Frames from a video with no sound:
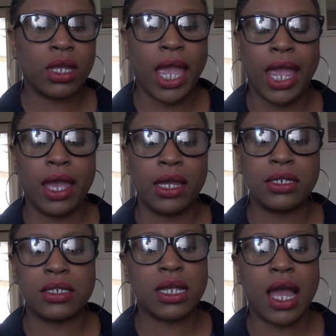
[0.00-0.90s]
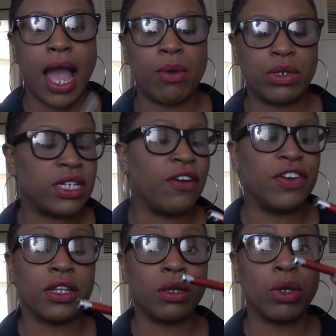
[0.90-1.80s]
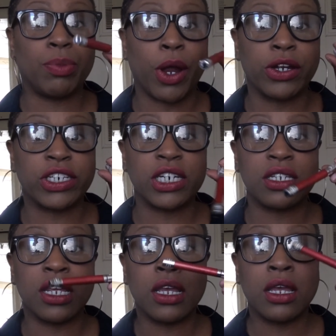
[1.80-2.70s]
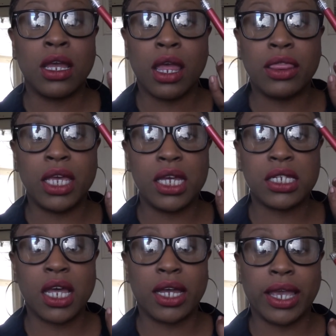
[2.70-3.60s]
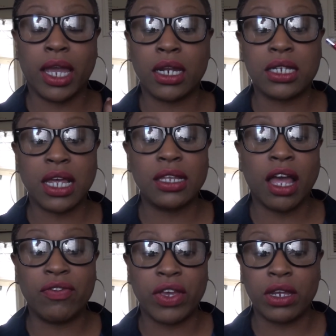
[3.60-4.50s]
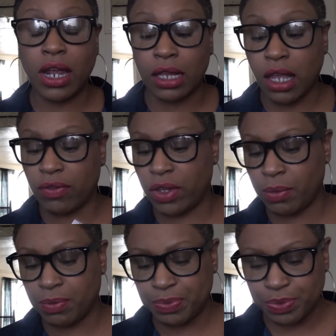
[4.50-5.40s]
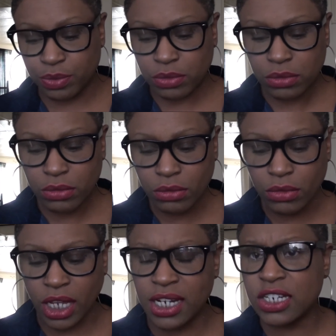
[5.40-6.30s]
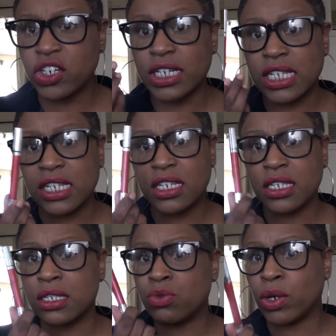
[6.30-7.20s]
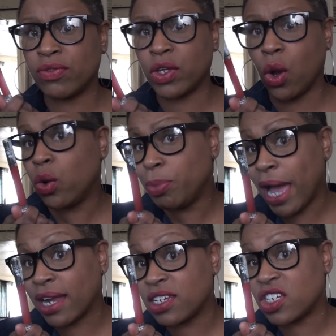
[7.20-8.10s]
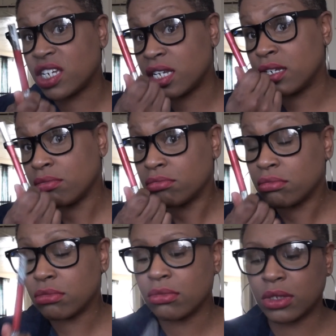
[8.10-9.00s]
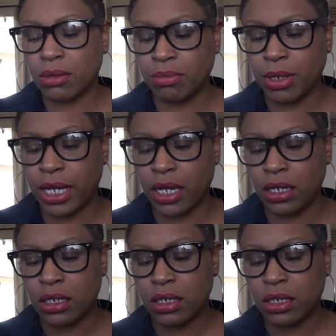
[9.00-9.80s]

and I would definitely repurchase this again because I love it. I love it. And as you can see, this is one of the old packaging, but